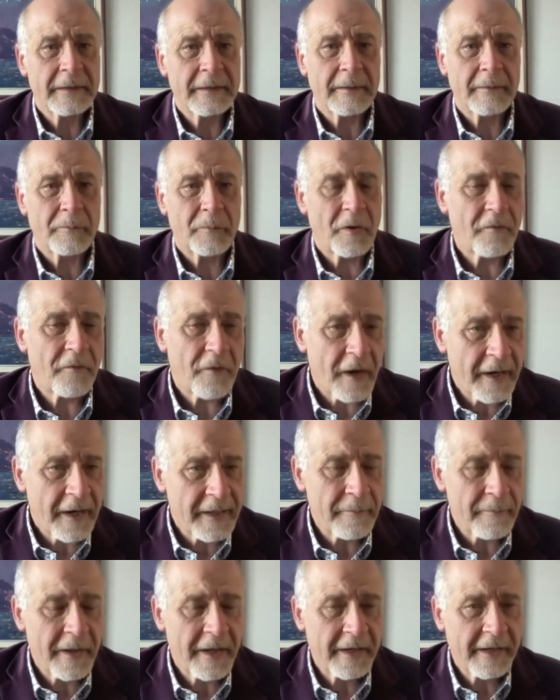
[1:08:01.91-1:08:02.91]
providing
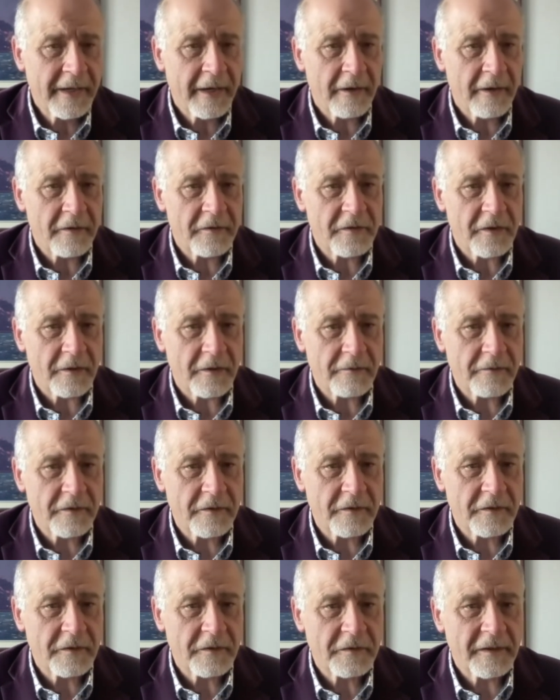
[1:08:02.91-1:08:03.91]
Medicare
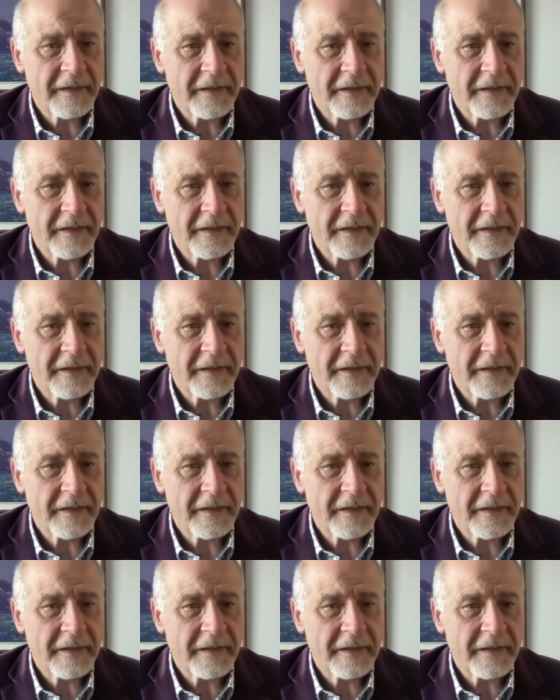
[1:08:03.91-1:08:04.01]
services. And